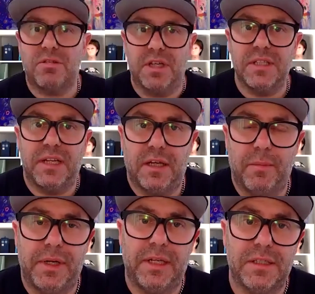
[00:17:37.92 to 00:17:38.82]
isn't it? I
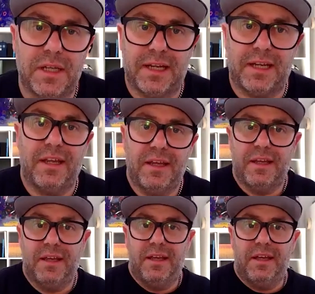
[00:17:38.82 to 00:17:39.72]
mean, it's like,
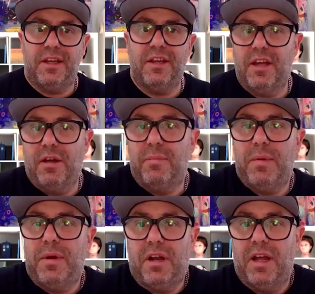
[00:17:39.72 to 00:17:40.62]
you know,
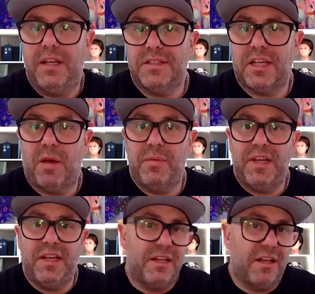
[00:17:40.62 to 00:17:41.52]
clients are coming
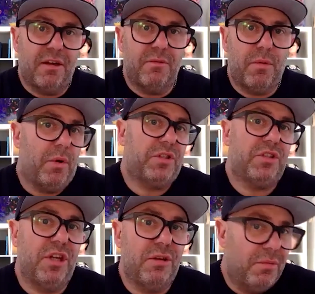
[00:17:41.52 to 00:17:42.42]
in and going, well, what's
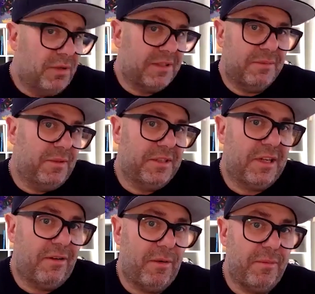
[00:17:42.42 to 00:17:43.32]
new? What's
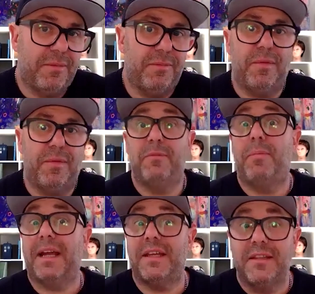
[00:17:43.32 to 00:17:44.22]
going on?
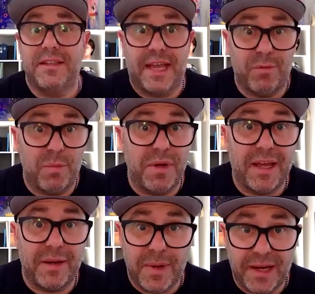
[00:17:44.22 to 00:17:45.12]
Back in the day when we
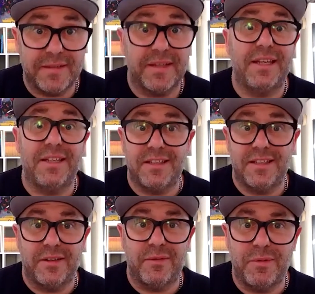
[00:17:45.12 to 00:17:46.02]
had magazines, you
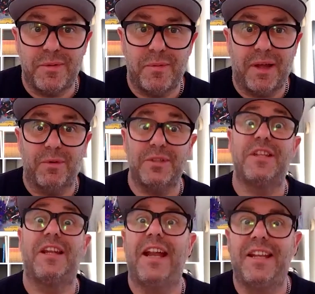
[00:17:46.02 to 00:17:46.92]
know, we were like, what's the
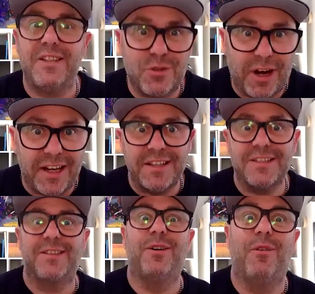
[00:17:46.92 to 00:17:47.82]
latest trend?
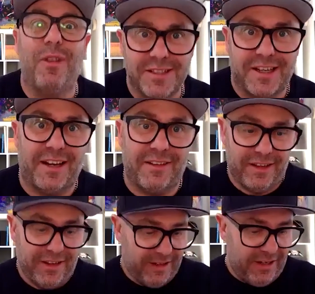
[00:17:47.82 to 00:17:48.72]
And all those can't
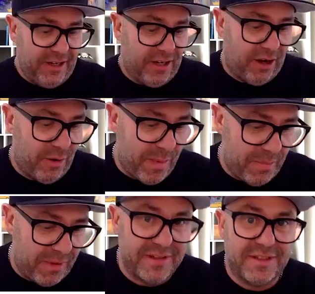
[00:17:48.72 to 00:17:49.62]
remember
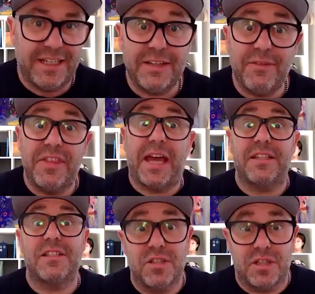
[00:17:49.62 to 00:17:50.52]
those things. Even
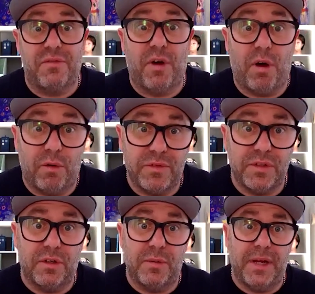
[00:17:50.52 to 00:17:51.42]
that's just evolved, you
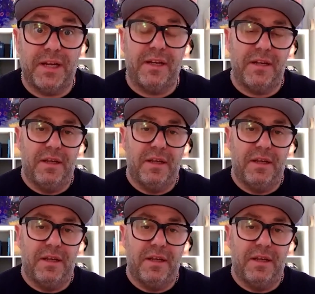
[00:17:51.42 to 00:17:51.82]
know what I mean? And,